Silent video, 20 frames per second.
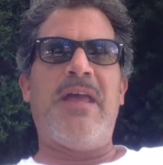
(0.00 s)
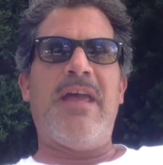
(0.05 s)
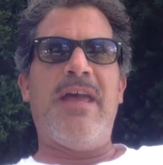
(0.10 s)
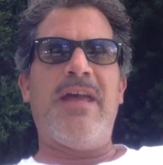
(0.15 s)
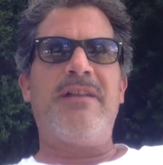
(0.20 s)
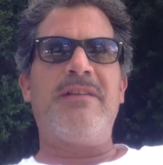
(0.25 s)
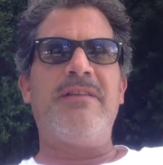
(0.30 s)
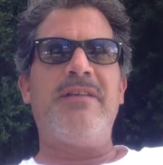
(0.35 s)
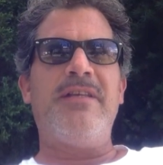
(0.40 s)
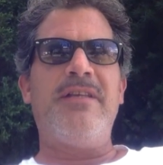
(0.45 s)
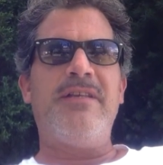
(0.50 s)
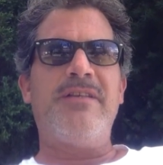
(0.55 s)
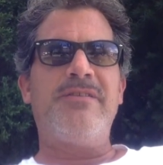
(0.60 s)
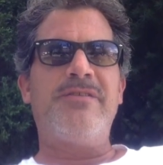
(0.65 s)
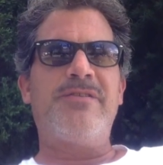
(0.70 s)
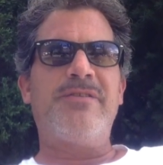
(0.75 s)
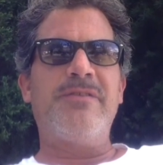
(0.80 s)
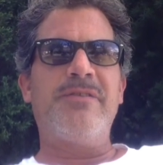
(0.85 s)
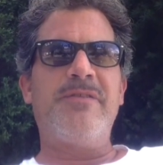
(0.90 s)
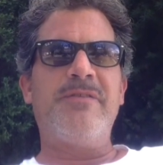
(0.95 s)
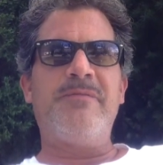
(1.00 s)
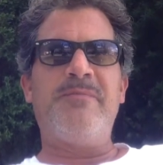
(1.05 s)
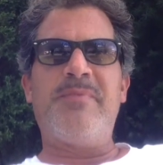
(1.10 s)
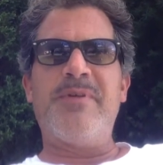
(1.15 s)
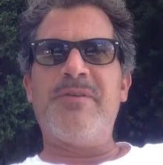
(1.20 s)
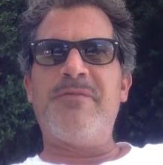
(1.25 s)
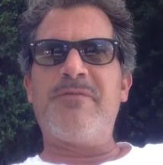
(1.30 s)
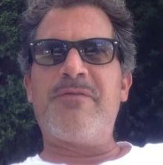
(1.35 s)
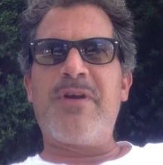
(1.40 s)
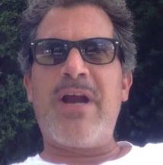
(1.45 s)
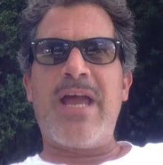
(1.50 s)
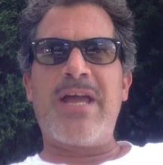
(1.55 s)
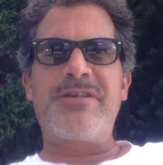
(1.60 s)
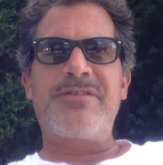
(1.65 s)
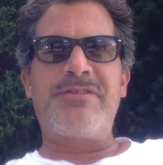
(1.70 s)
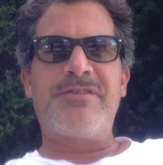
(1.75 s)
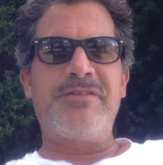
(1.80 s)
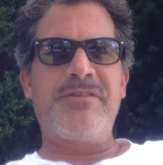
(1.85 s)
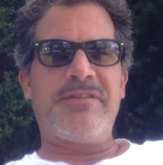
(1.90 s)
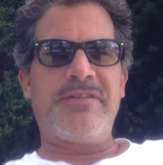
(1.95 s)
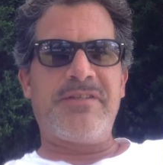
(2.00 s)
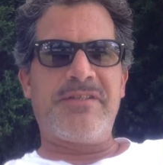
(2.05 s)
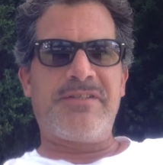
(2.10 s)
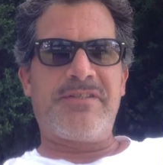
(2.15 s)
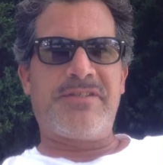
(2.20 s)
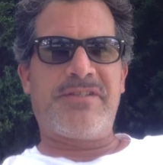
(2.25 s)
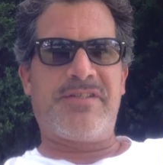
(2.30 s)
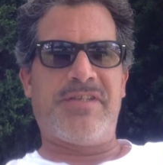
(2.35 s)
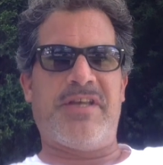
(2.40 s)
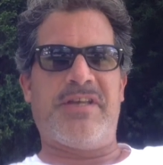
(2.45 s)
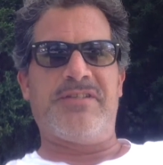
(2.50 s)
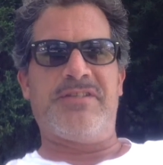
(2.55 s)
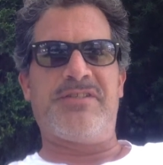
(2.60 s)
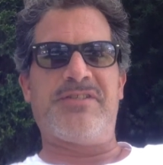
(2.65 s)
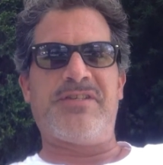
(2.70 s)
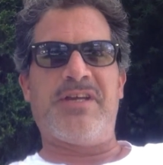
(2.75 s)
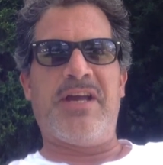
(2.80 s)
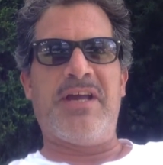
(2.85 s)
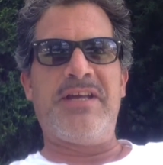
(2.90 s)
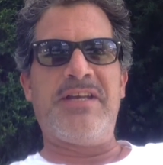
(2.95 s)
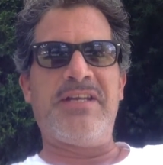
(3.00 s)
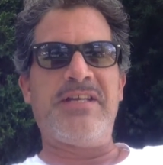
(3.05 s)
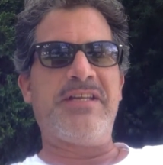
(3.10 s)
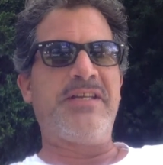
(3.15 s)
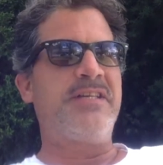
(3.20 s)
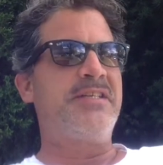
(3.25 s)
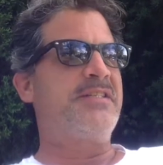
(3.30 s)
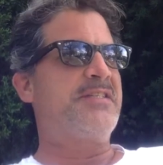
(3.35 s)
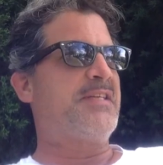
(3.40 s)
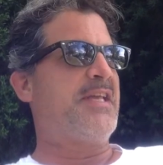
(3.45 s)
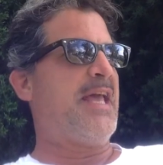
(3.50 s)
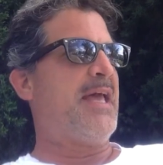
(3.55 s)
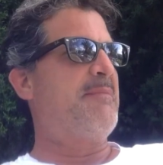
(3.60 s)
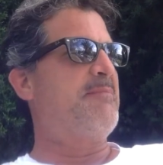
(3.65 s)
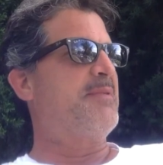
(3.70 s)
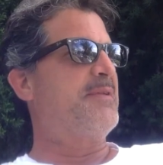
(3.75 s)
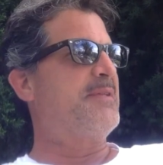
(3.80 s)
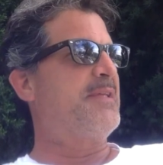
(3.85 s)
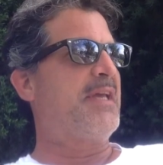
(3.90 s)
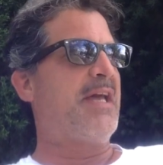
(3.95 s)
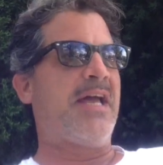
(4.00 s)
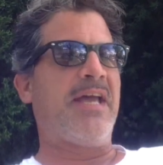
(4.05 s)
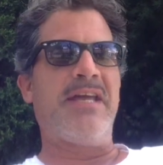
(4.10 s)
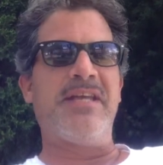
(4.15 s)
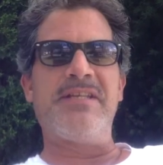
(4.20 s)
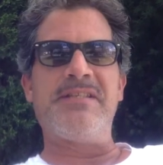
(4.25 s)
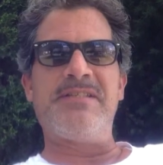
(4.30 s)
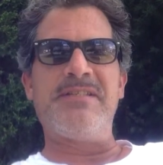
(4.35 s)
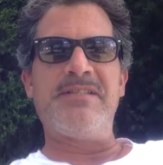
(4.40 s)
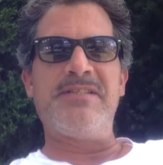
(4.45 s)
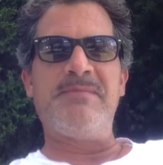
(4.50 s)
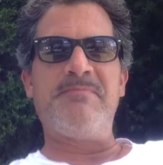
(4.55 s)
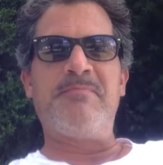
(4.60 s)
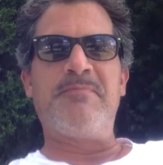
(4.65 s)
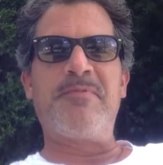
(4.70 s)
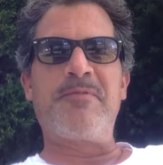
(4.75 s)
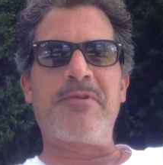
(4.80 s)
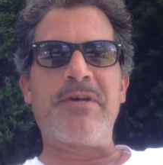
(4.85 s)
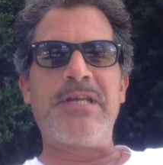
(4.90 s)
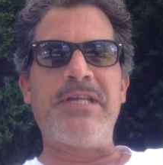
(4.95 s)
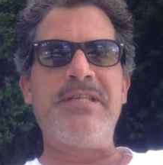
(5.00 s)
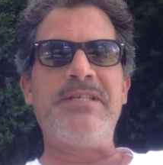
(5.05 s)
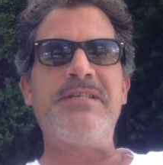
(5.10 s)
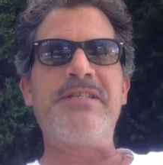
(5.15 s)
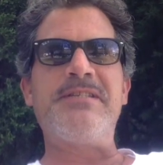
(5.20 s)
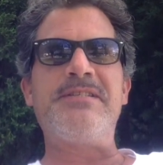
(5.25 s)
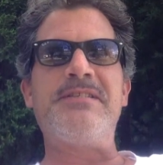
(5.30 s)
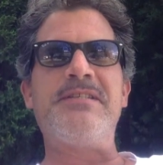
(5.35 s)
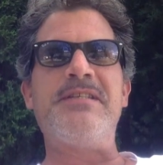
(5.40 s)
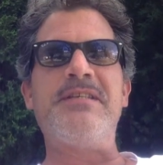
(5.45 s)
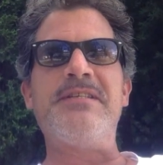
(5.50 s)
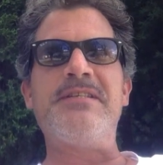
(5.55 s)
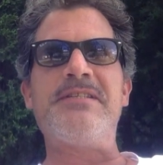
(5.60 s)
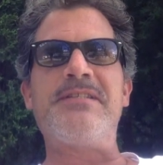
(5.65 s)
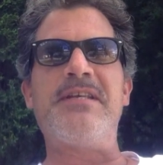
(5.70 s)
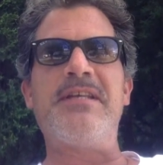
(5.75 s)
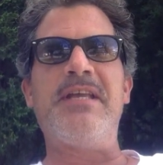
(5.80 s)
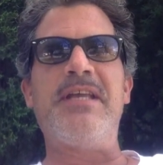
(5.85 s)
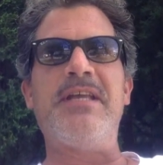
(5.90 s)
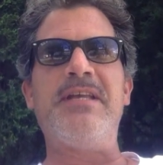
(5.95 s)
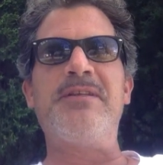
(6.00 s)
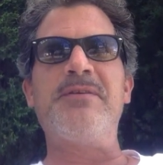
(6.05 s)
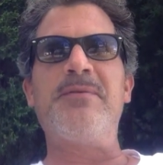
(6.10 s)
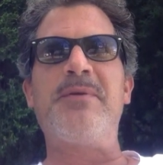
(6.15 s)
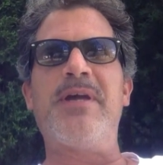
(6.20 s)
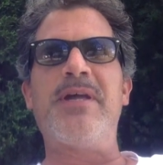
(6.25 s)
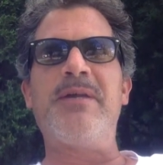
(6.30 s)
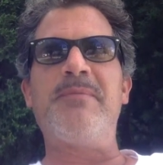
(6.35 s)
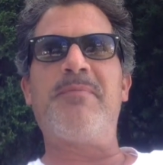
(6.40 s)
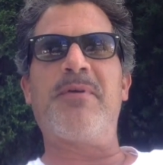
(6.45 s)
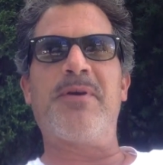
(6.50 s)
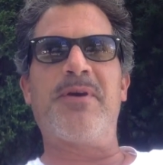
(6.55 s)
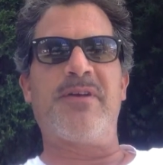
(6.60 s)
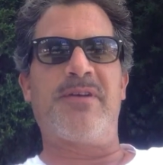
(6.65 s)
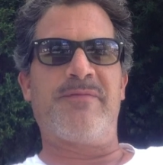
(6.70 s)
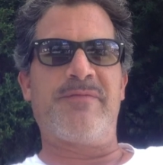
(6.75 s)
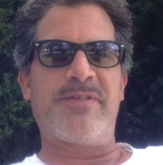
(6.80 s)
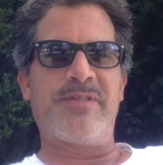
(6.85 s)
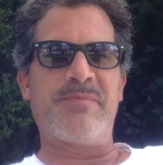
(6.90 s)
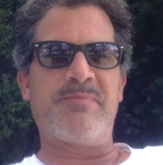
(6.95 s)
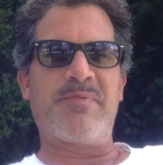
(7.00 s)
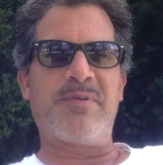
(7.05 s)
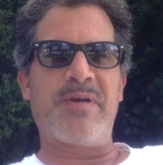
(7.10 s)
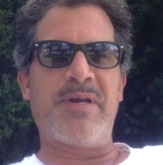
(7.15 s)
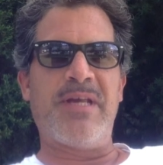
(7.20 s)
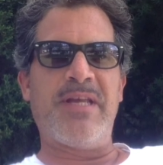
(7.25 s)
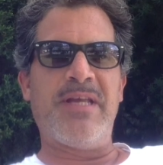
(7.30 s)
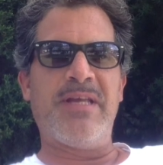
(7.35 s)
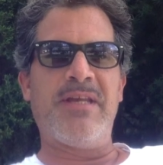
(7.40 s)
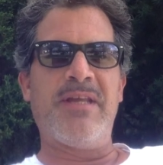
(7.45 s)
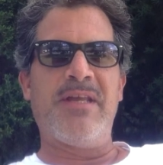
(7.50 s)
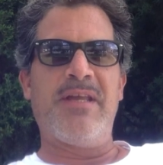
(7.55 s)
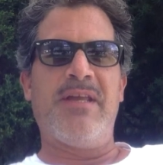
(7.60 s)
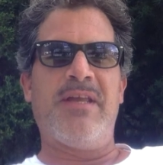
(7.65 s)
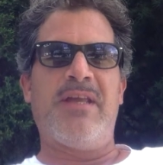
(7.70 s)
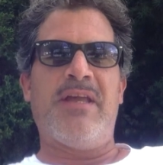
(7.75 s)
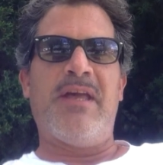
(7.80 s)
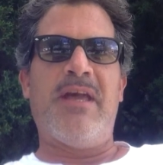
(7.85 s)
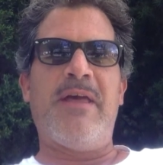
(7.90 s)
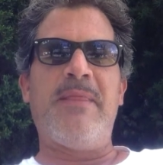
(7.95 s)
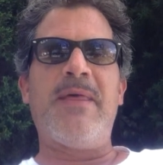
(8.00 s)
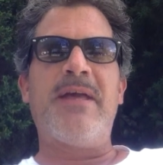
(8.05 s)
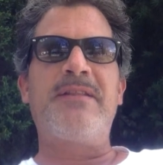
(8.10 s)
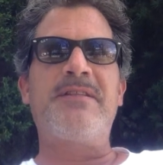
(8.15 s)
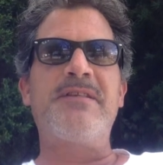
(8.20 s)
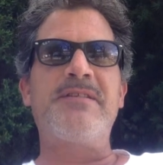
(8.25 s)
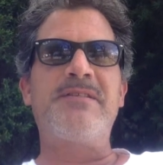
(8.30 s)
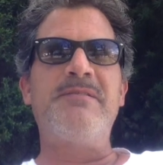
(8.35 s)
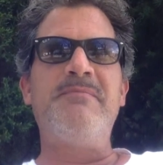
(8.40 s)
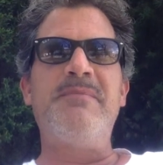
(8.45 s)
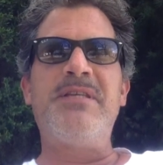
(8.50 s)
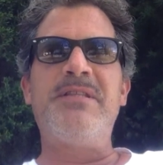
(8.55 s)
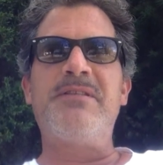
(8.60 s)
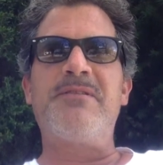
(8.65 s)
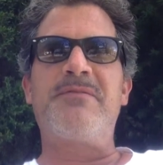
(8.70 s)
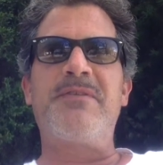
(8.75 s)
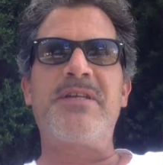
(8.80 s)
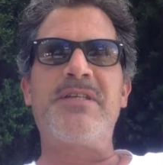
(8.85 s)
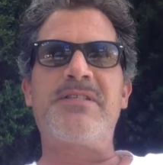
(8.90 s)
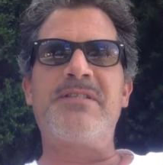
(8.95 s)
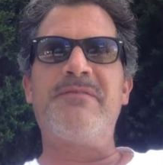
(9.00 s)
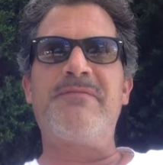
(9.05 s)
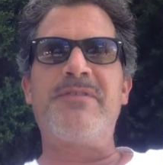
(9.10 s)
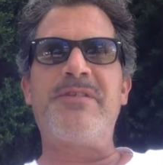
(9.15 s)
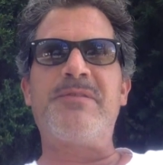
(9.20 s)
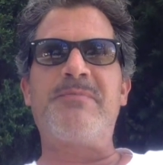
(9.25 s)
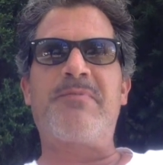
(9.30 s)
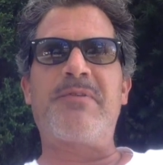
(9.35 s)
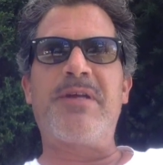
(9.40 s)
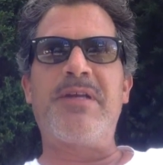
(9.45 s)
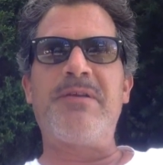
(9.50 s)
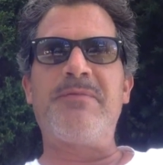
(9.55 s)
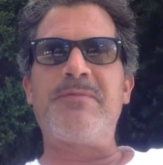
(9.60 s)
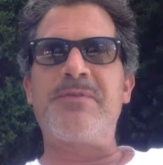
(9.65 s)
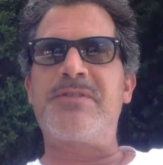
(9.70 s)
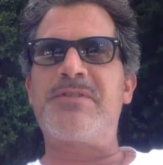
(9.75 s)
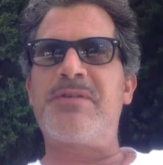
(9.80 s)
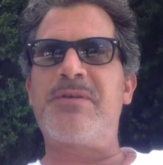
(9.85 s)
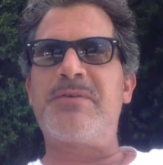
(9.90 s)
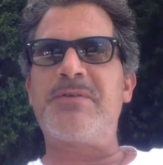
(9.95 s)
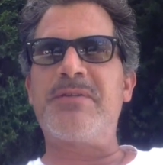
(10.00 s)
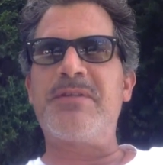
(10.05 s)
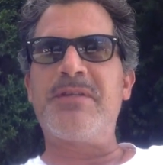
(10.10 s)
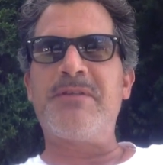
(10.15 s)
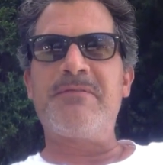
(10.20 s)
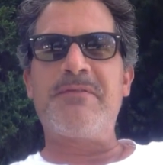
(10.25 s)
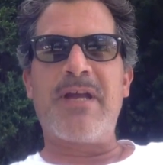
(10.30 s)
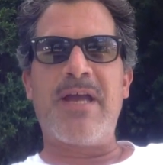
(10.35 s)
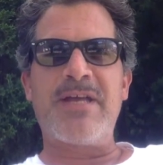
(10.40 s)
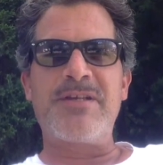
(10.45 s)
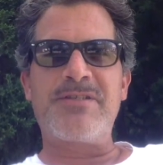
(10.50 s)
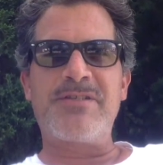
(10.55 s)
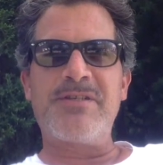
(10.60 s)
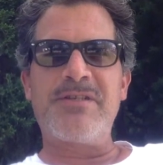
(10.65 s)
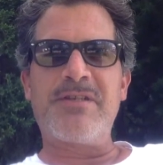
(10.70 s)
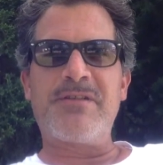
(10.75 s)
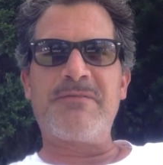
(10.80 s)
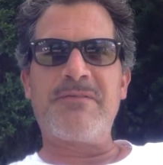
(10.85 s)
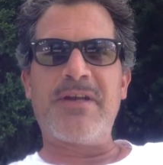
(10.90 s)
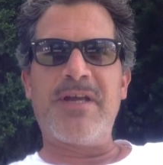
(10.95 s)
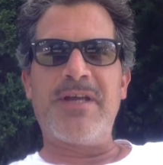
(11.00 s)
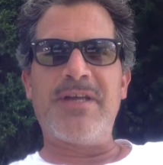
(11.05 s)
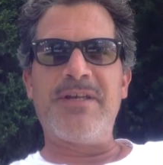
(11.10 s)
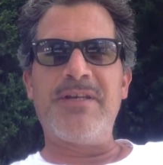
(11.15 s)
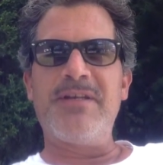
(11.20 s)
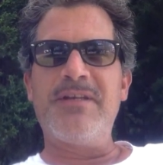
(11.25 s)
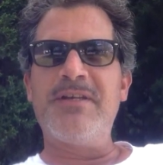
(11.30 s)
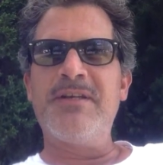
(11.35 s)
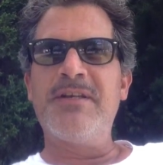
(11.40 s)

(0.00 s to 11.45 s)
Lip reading: Elliot should have been rationalist's shining example. The guy had a brain disease that ate away part of his brain, and that doesn't mean the rest of his brain was totally rational, right?